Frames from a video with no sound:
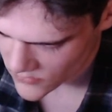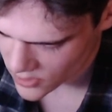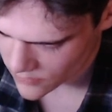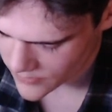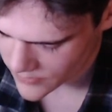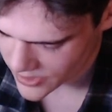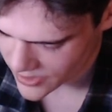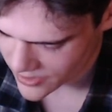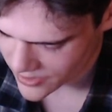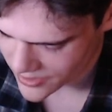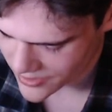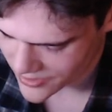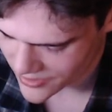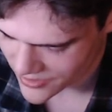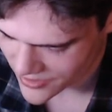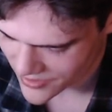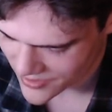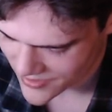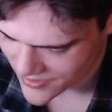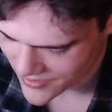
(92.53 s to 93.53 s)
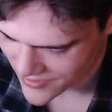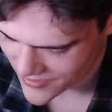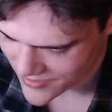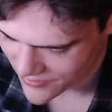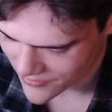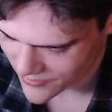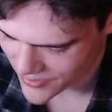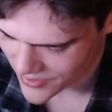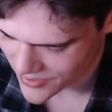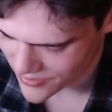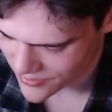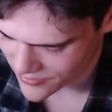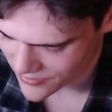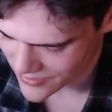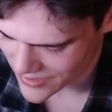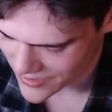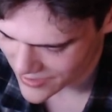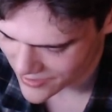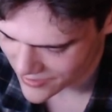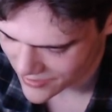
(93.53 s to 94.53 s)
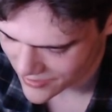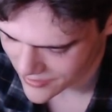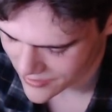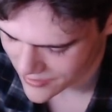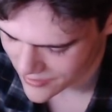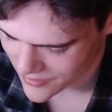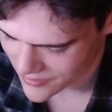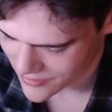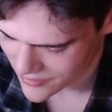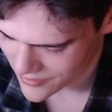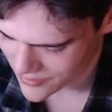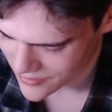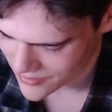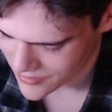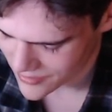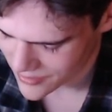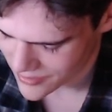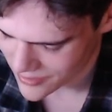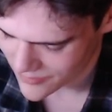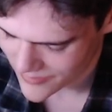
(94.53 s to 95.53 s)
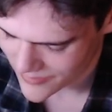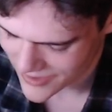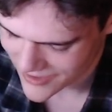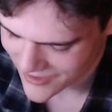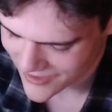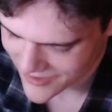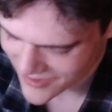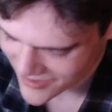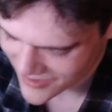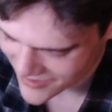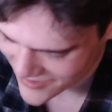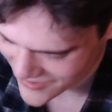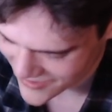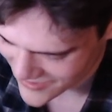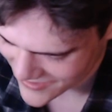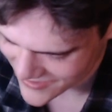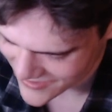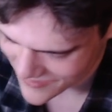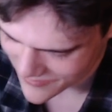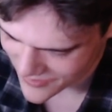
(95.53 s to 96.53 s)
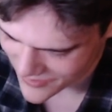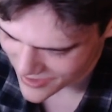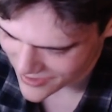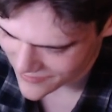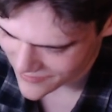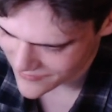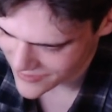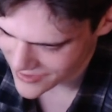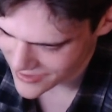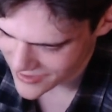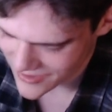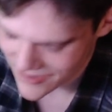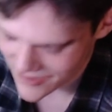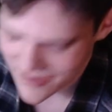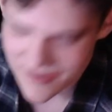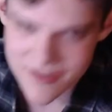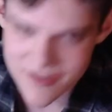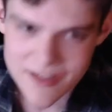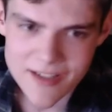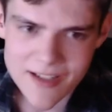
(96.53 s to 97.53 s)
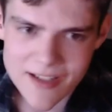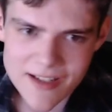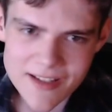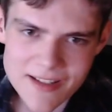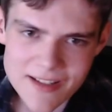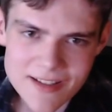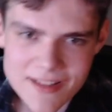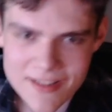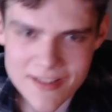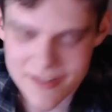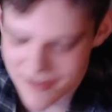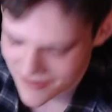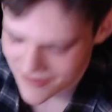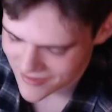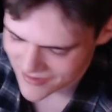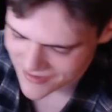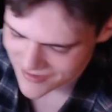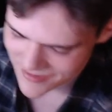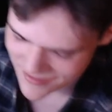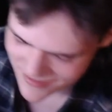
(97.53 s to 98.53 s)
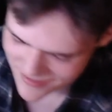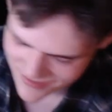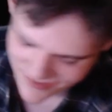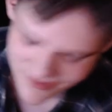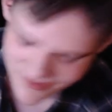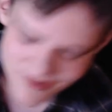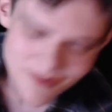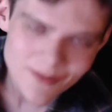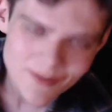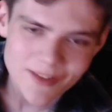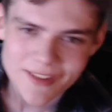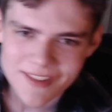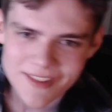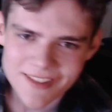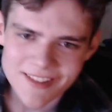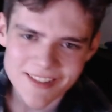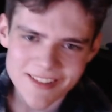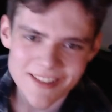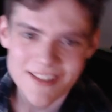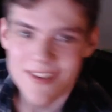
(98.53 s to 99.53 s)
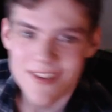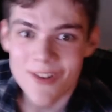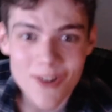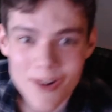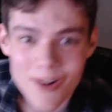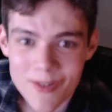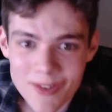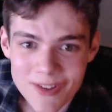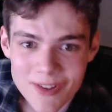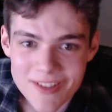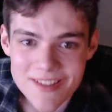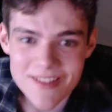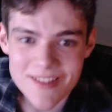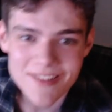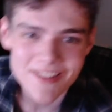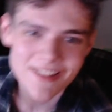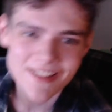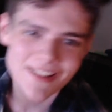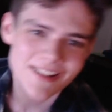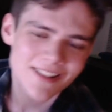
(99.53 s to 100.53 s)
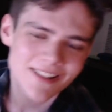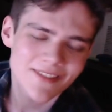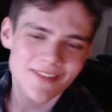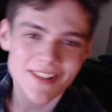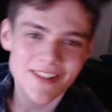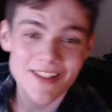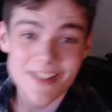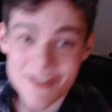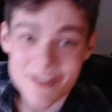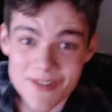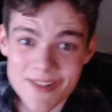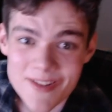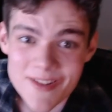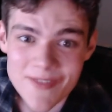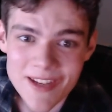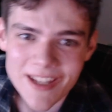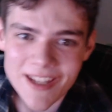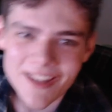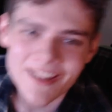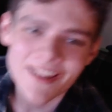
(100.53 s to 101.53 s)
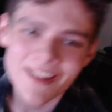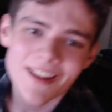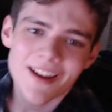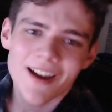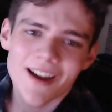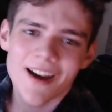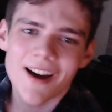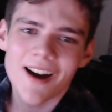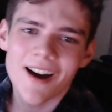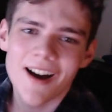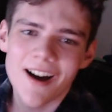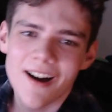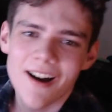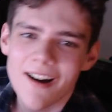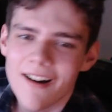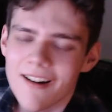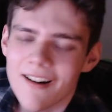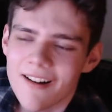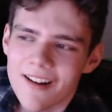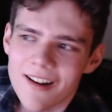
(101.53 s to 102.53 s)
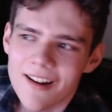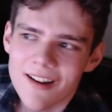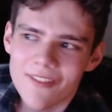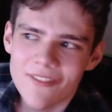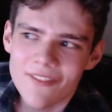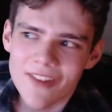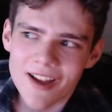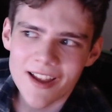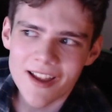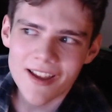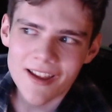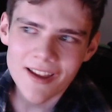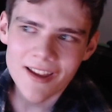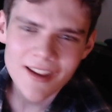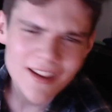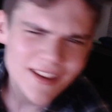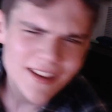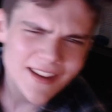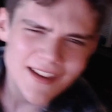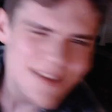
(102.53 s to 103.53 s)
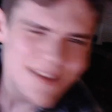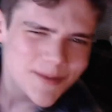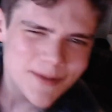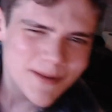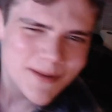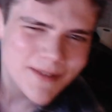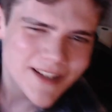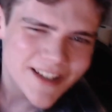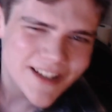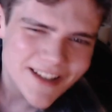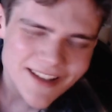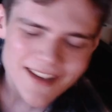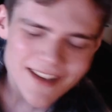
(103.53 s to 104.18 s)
God, it just says it was graded. Oh my god, I guess I'm not finding out. Sorry, guys. It's horrible. It's horrible what's going on, what they're doing to me. But yeah, that's pretty much it.